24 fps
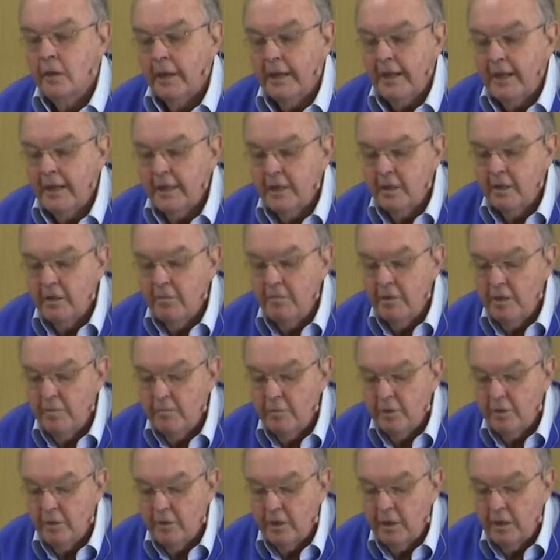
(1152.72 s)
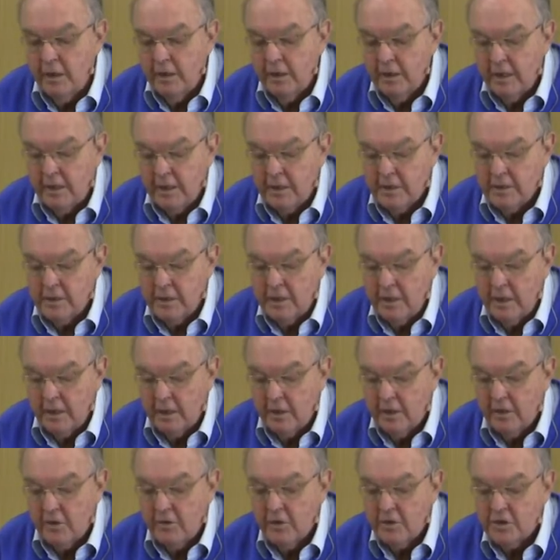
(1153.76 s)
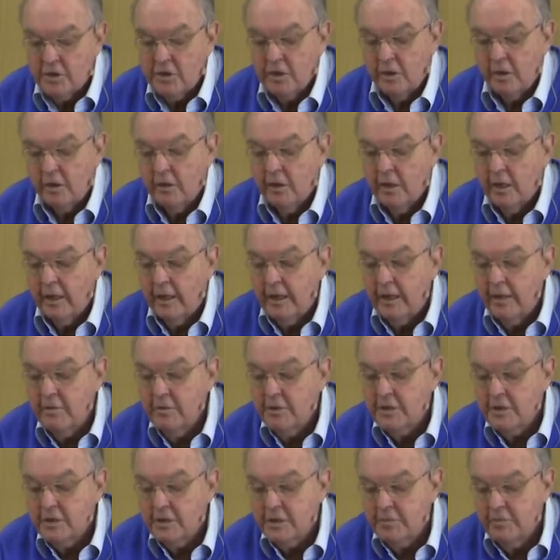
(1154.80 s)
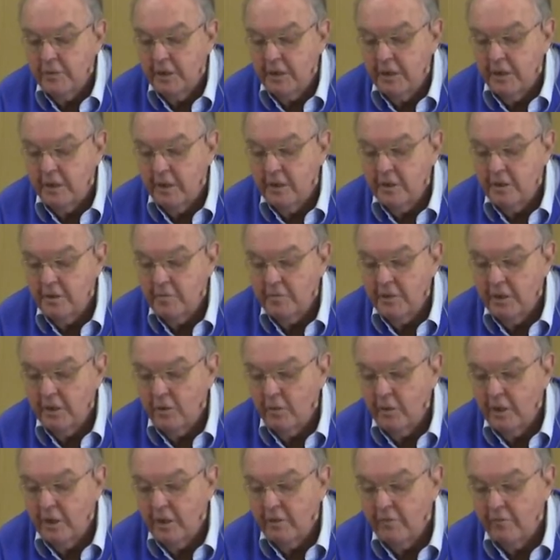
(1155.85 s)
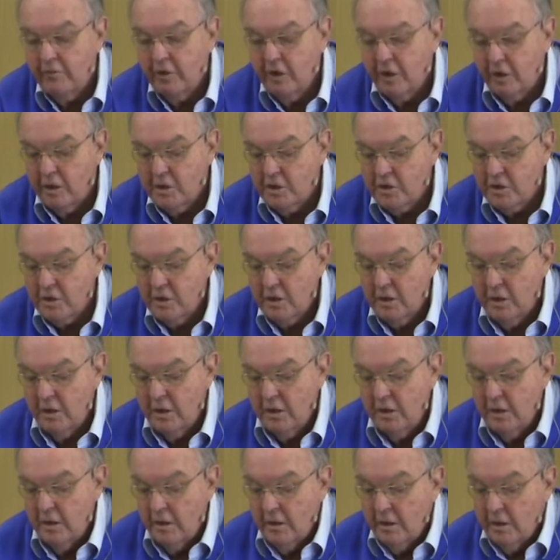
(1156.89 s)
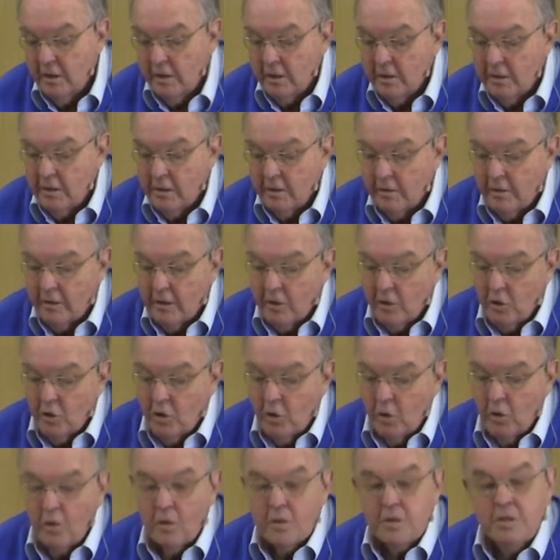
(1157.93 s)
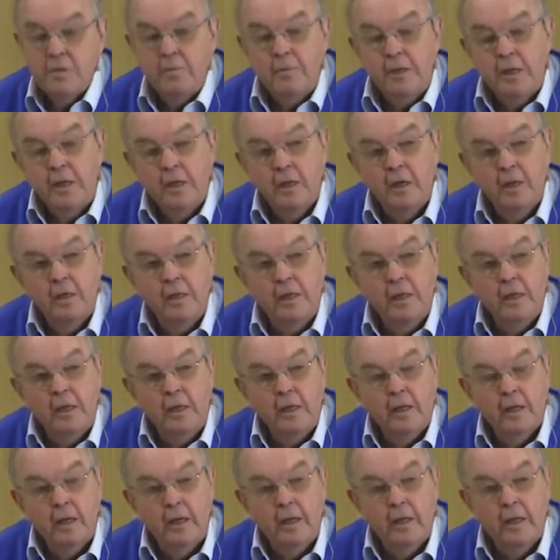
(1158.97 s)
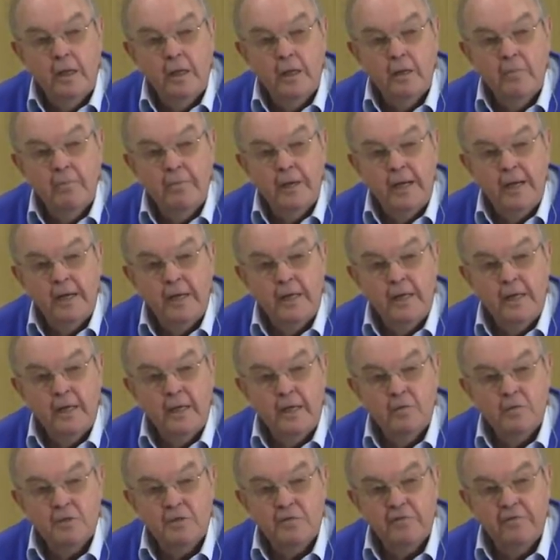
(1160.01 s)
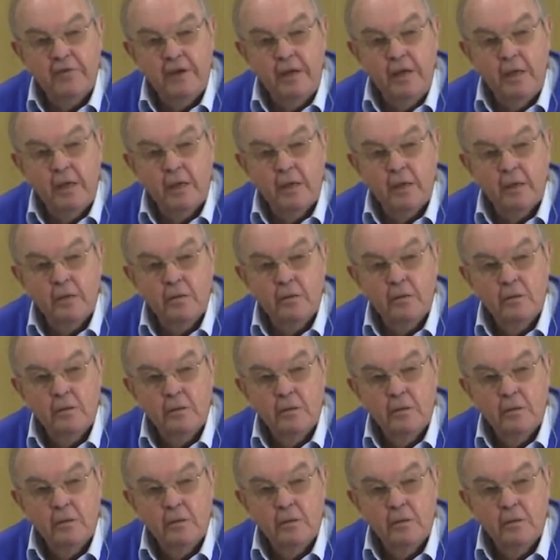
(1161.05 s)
And I can remember reading that as a young Christian, and I was just beginning to be aware of God's call to be holy and how badly I was failing.